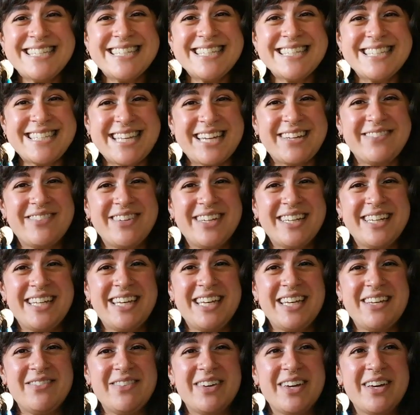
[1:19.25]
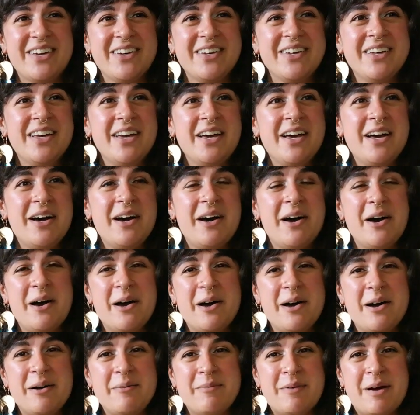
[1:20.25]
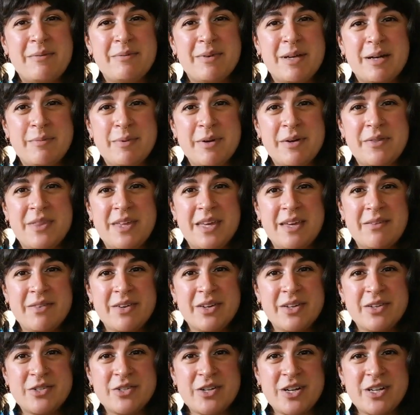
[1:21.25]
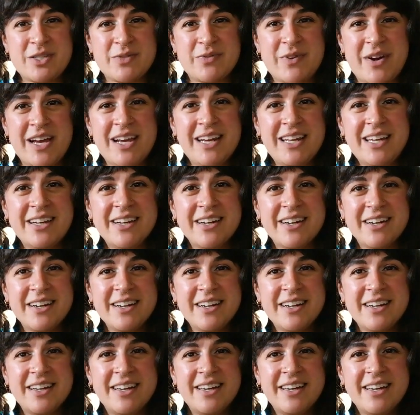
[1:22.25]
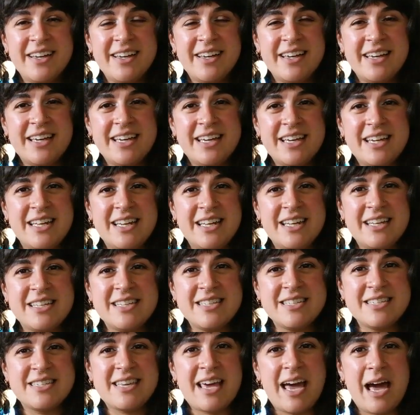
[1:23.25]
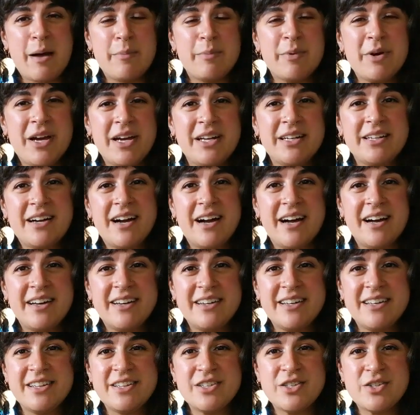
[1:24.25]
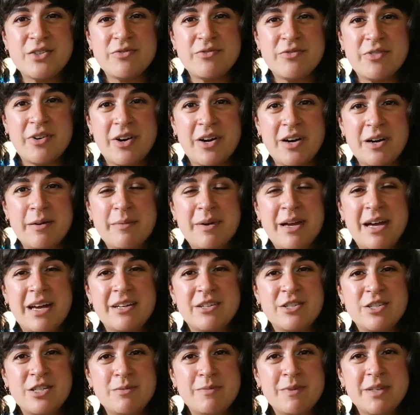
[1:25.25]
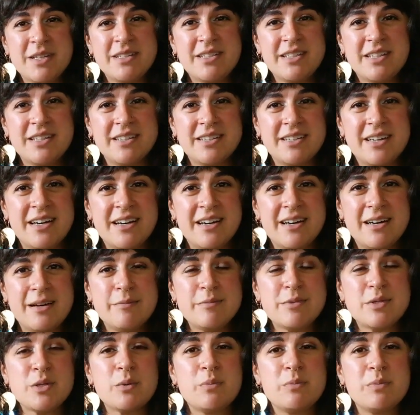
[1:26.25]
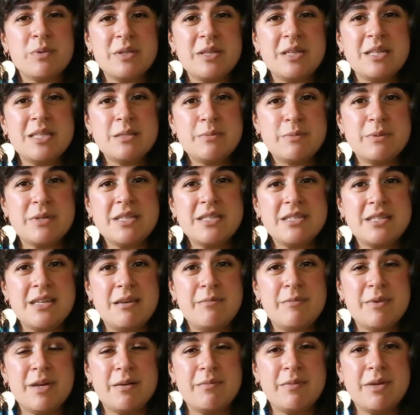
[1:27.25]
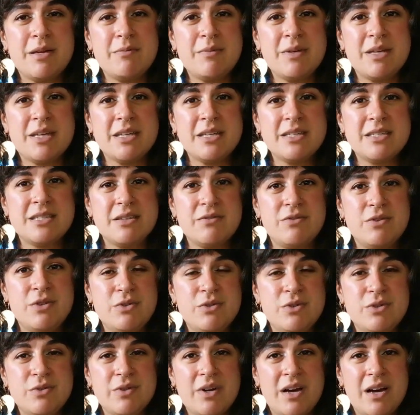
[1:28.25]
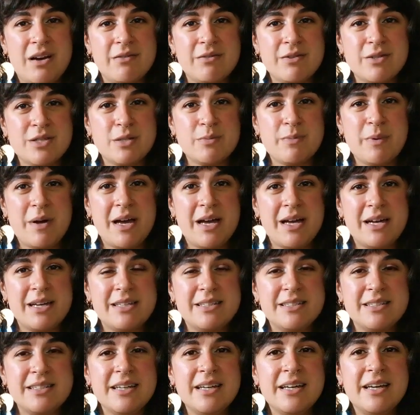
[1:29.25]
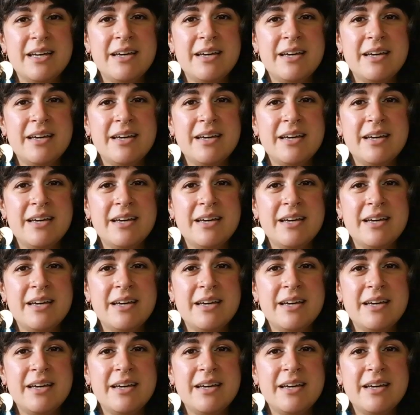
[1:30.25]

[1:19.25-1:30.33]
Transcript: send me an email. I'm going to put the email address right here. It is caprinecottagefarm@gmail.com. So please email me, because if you do not respond